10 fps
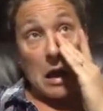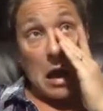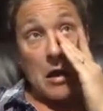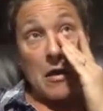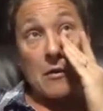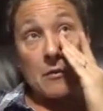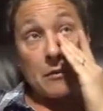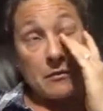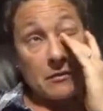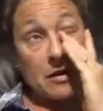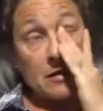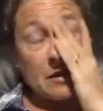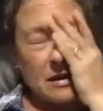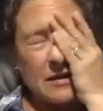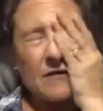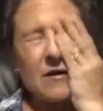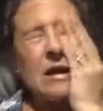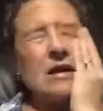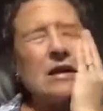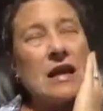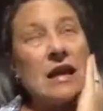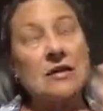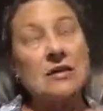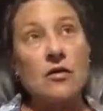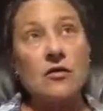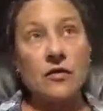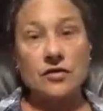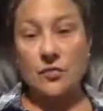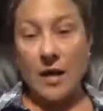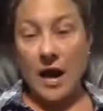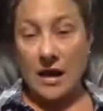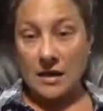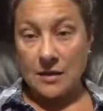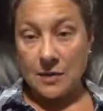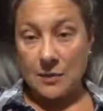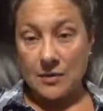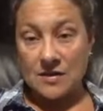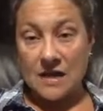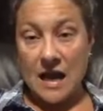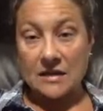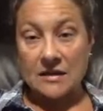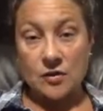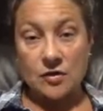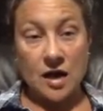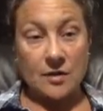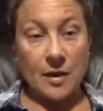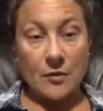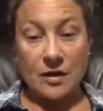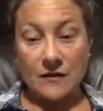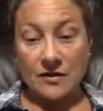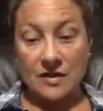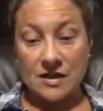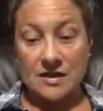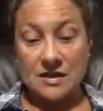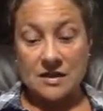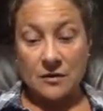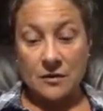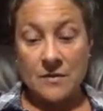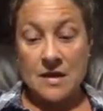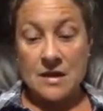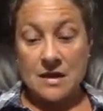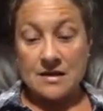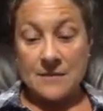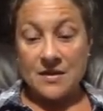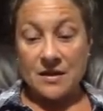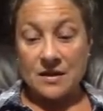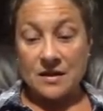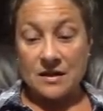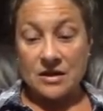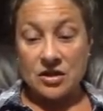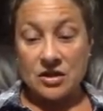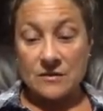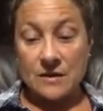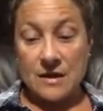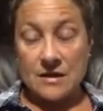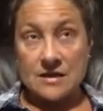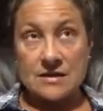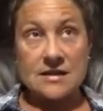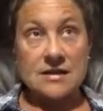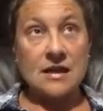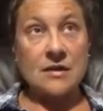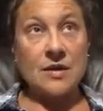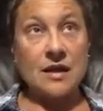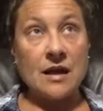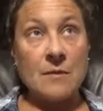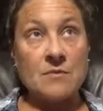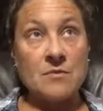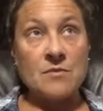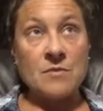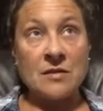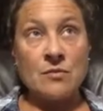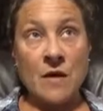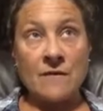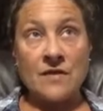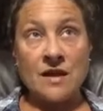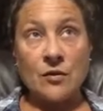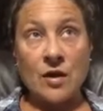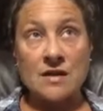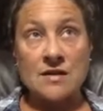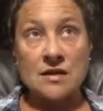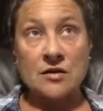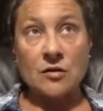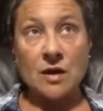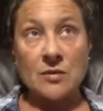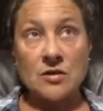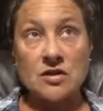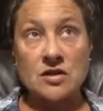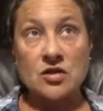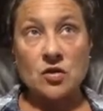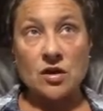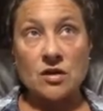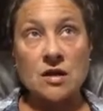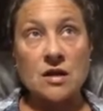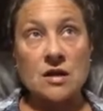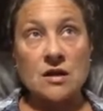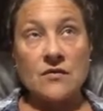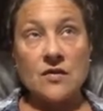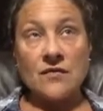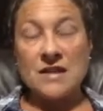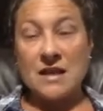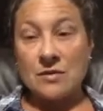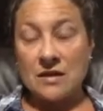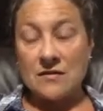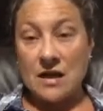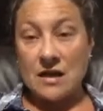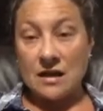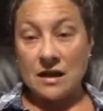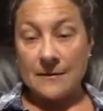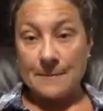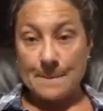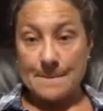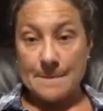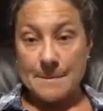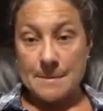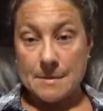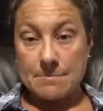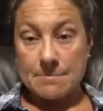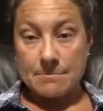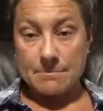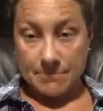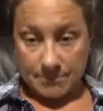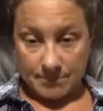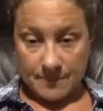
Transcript: um, in the evening and go over Dubai and get people excited or talk about whatever it is, you know something in yep. addition since it's going to be um, mid month anyways you know maybe just a short 15 minute thing again sounds